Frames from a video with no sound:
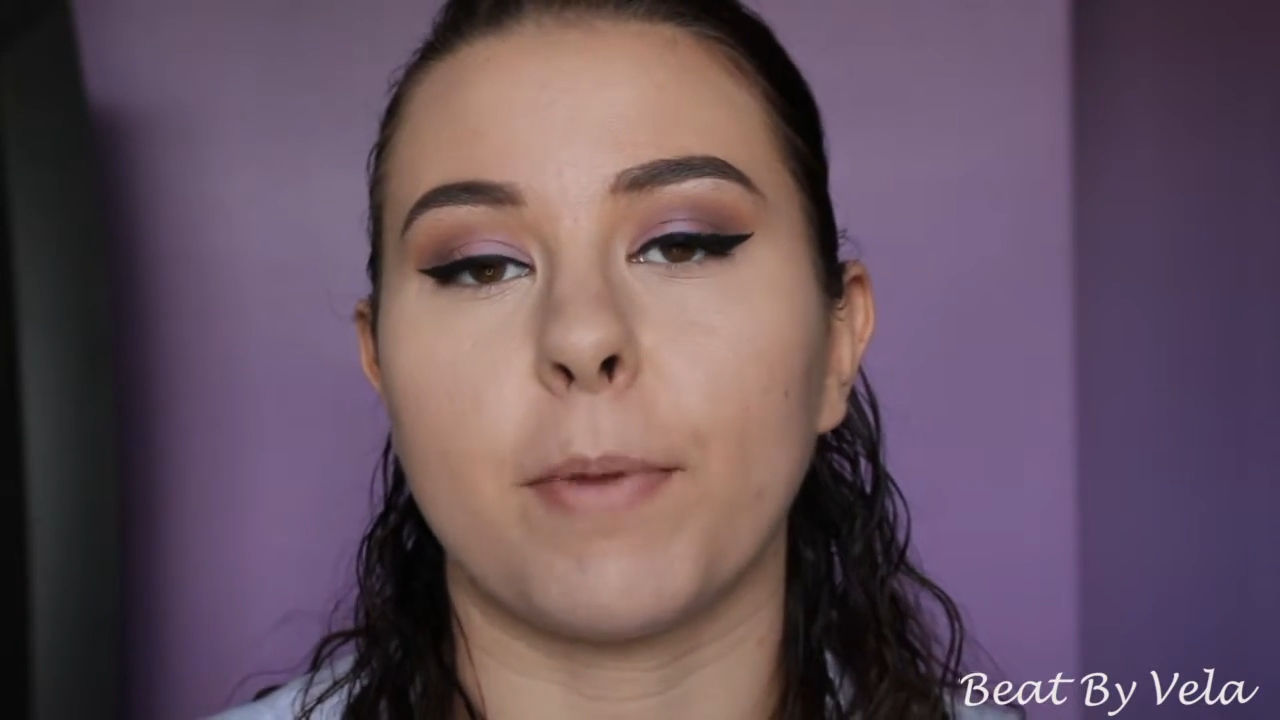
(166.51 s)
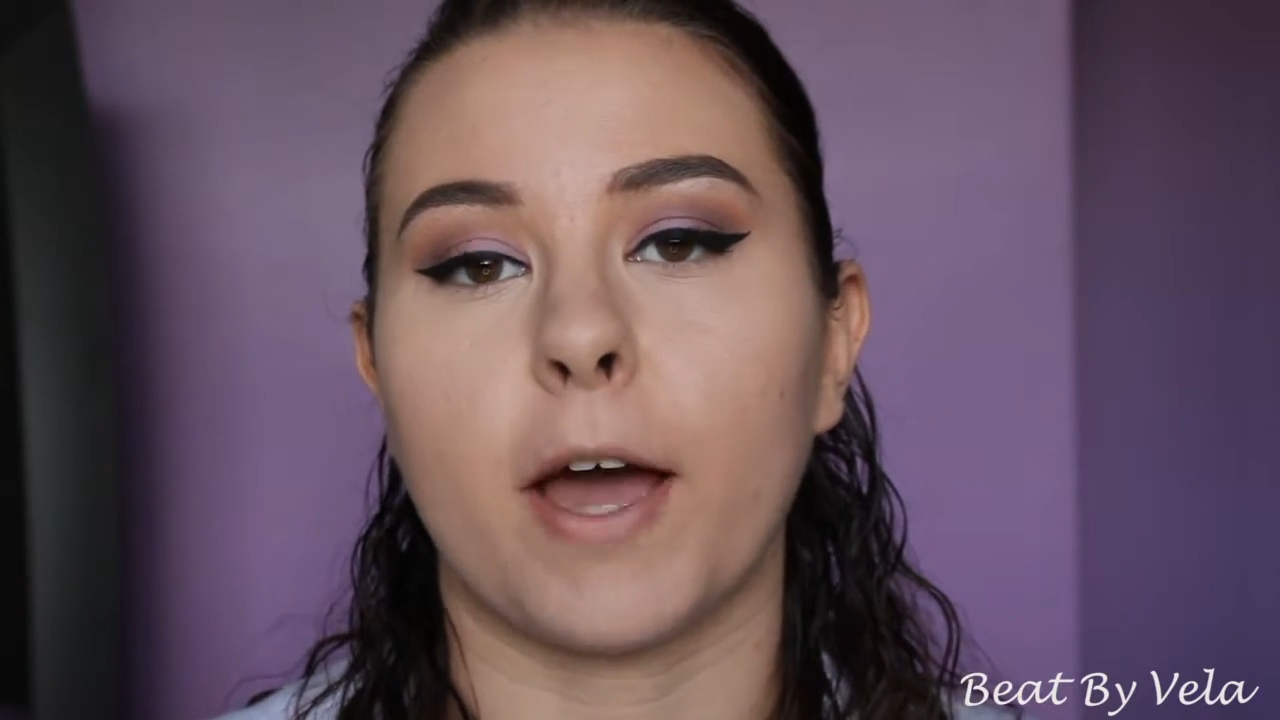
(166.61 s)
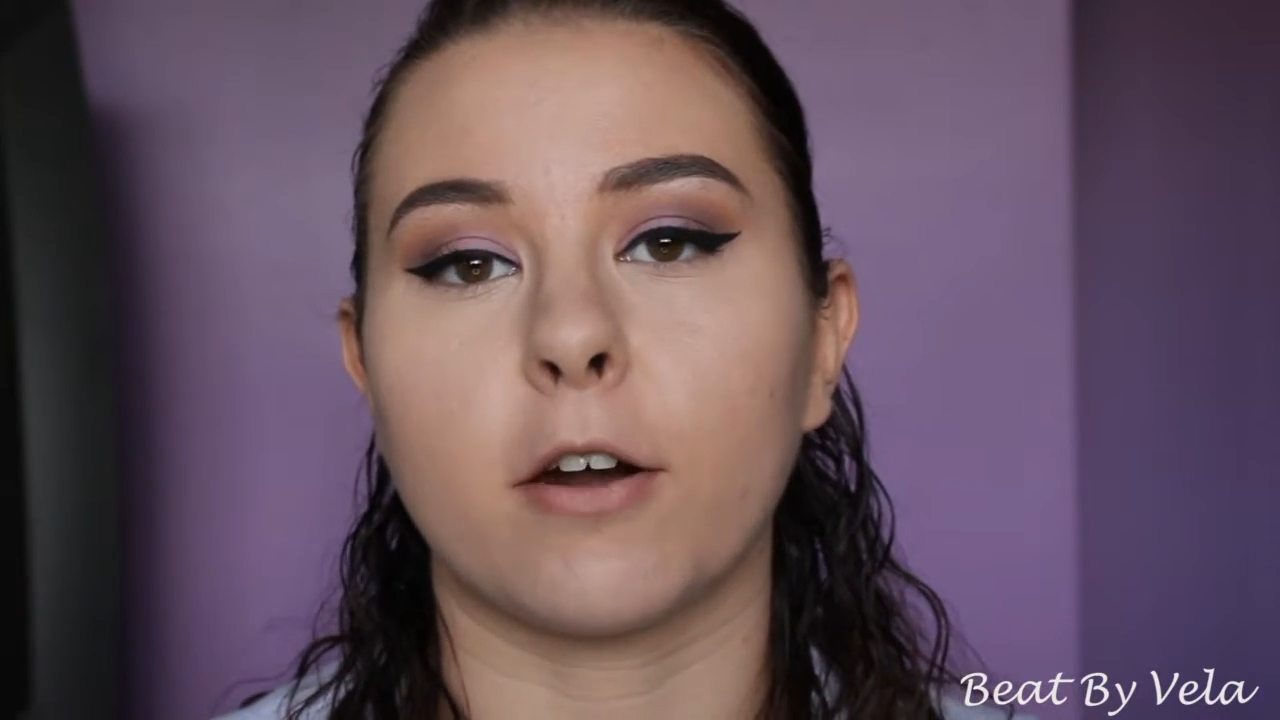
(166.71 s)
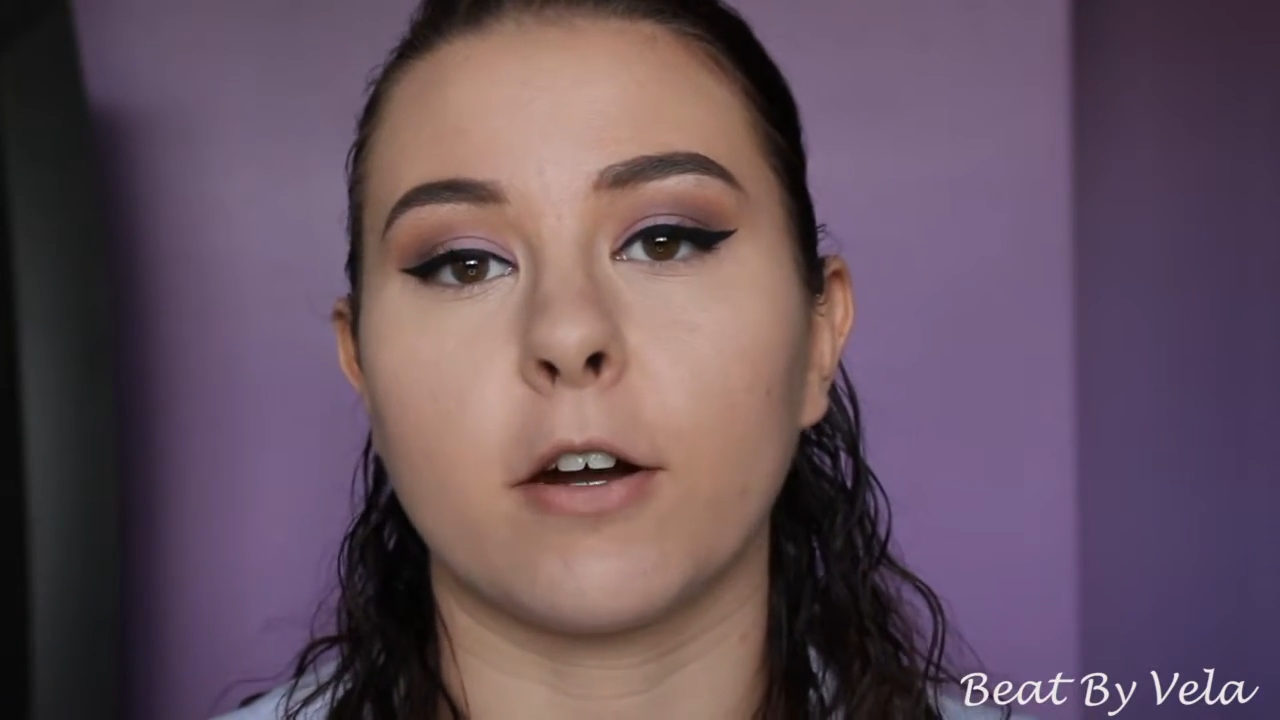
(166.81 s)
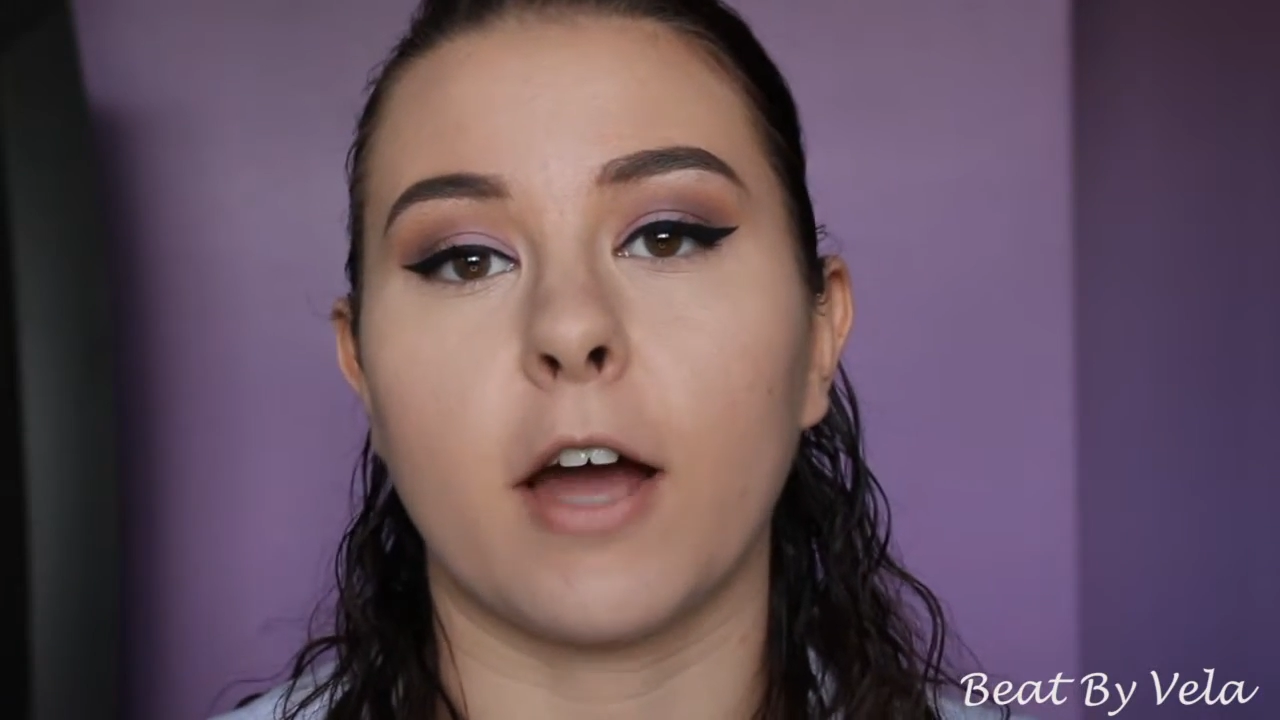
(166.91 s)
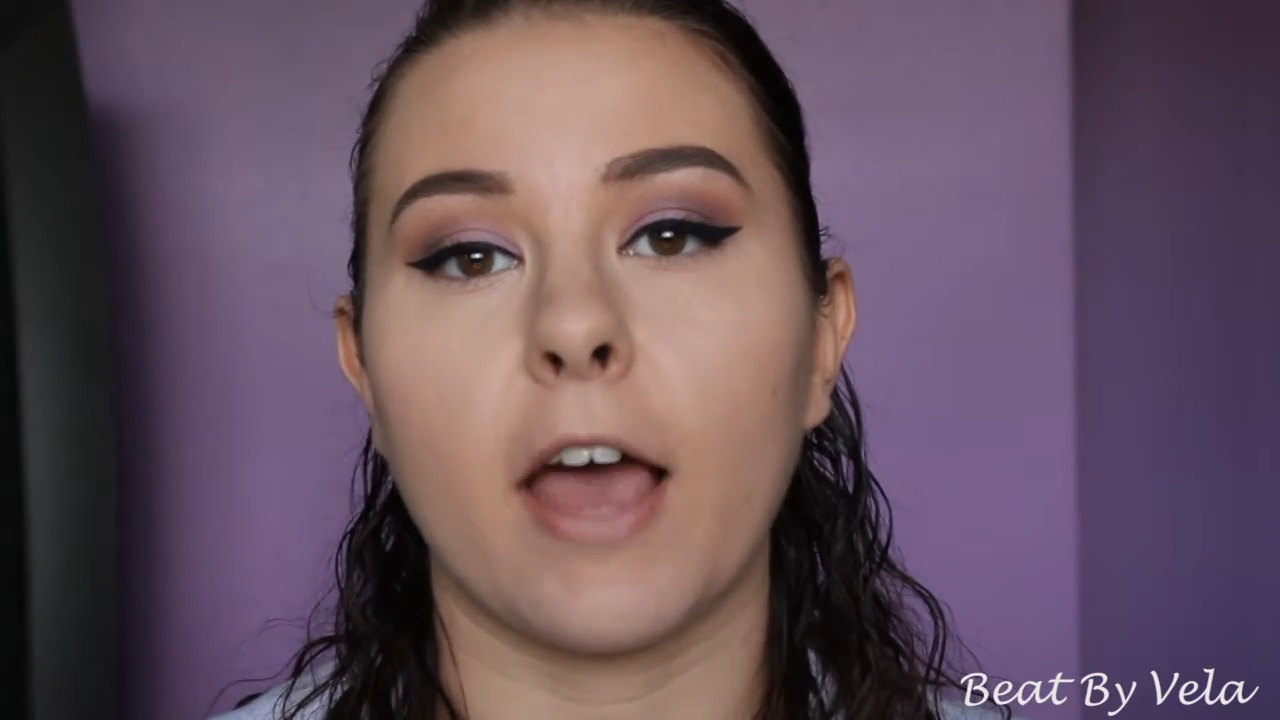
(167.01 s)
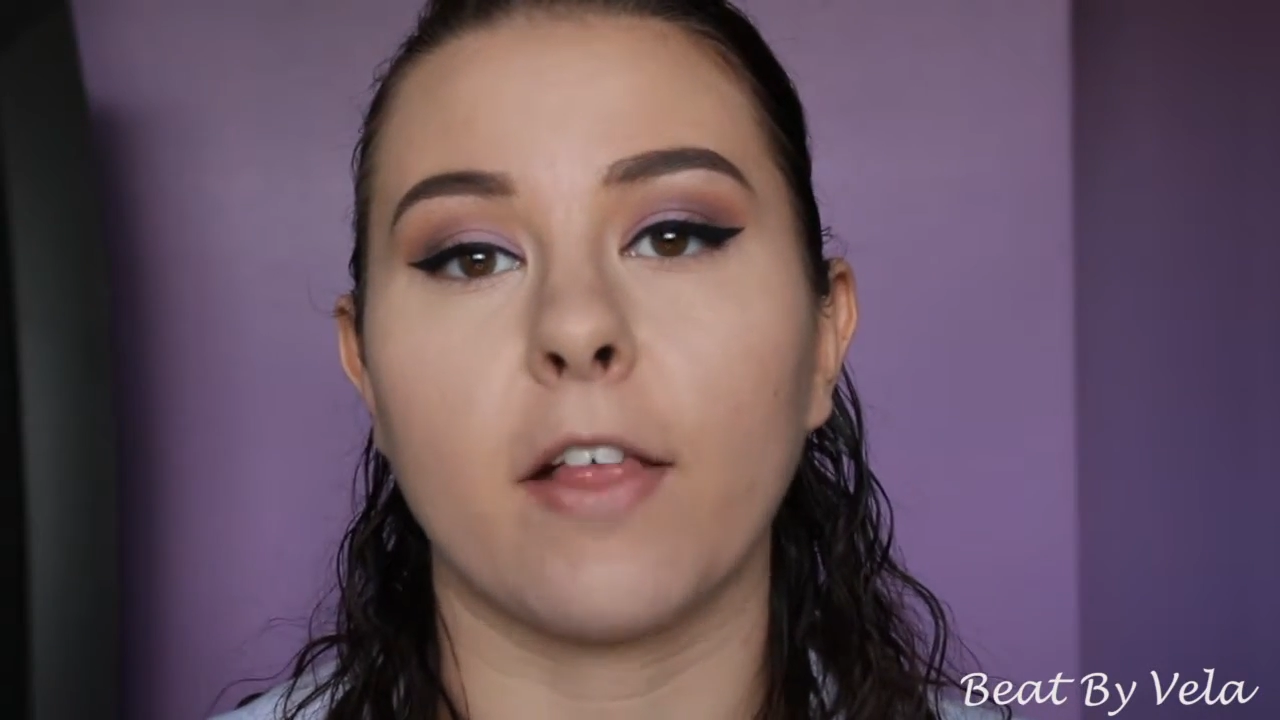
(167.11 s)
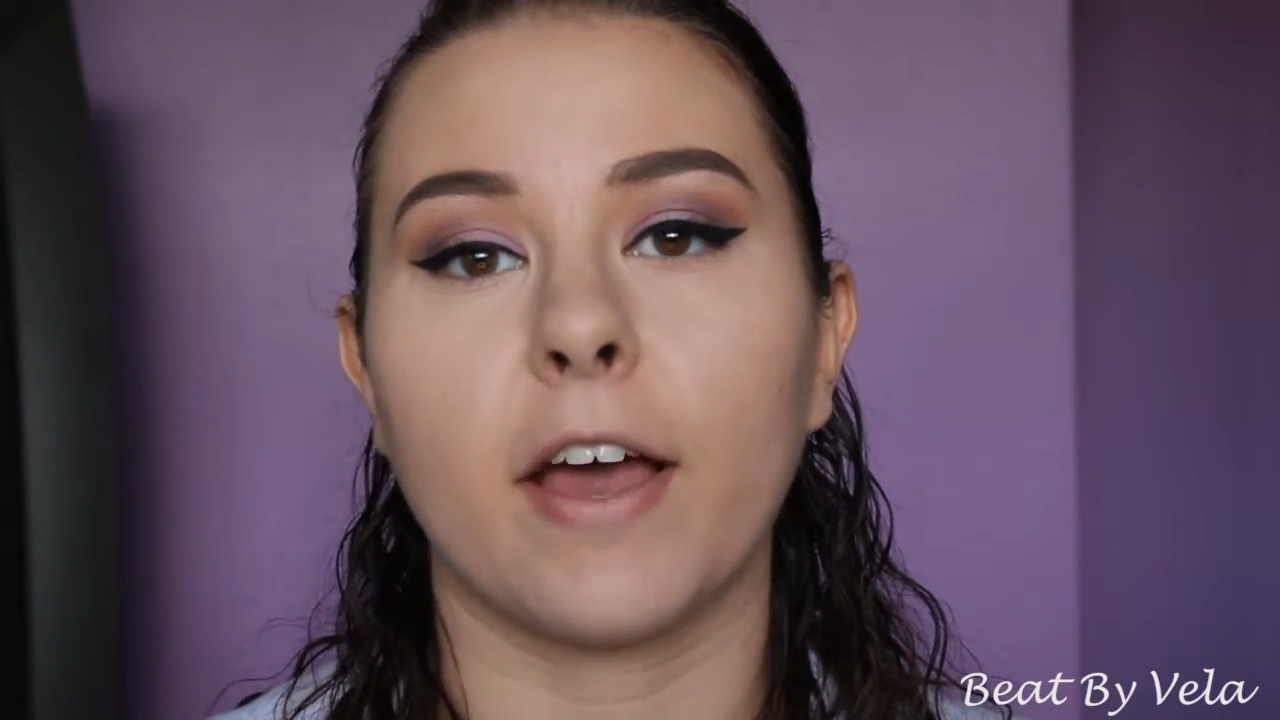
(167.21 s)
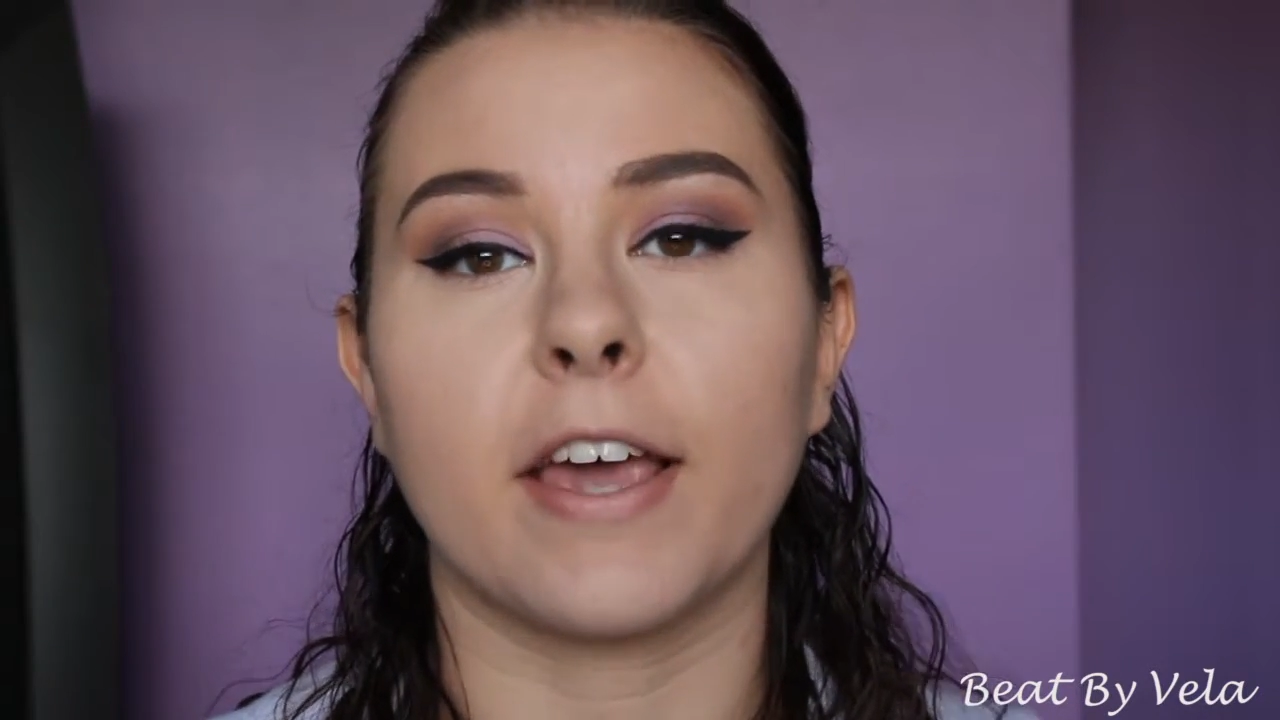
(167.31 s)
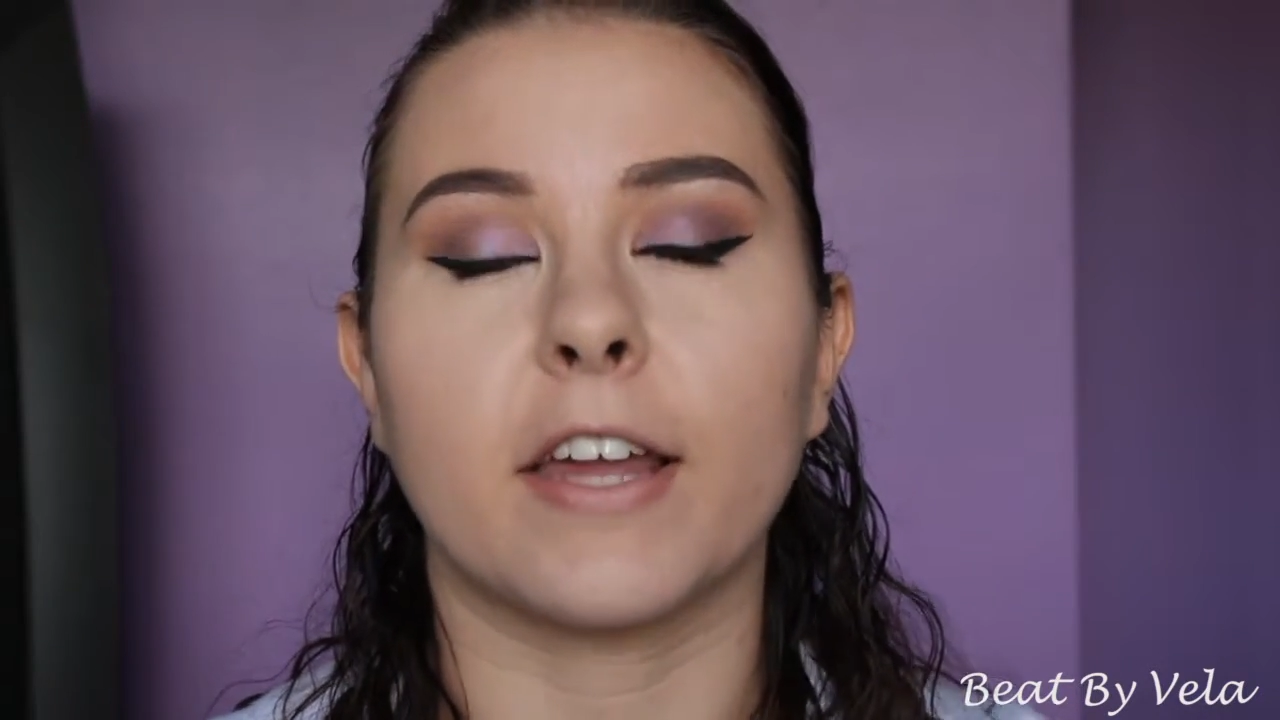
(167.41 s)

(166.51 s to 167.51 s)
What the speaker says: powder highlight,